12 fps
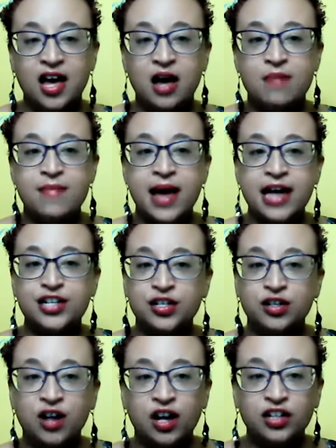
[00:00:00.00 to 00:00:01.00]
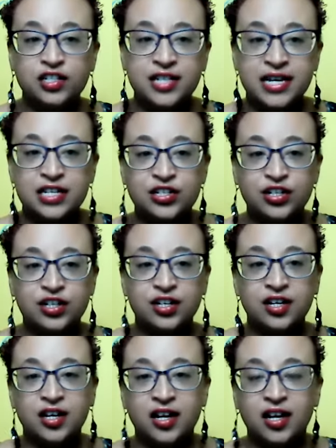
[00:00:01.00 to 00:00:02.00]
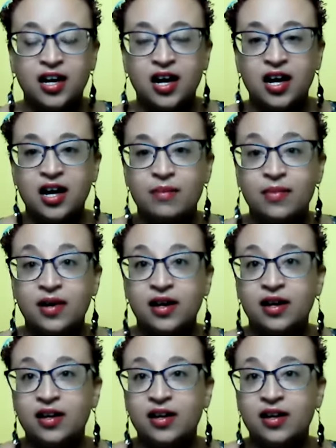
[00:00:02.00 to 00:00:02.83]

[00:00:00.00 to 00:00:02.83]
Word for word: a magical art taster um,